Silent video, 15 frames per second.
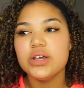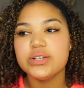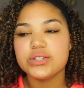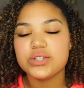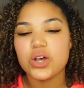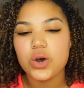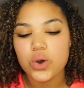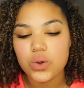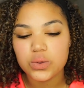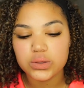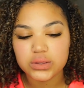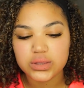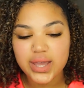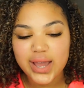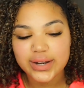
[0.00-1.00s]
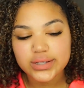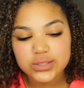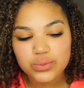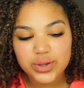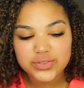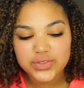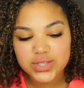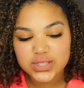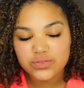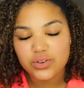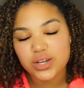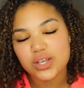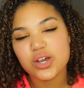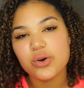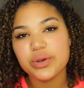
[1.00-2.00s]
So that is what this
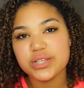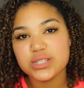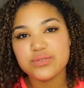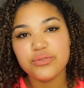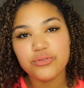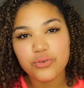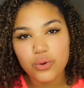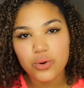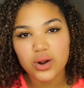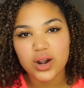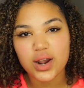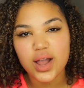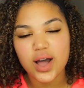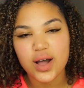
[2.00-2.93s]
video is for.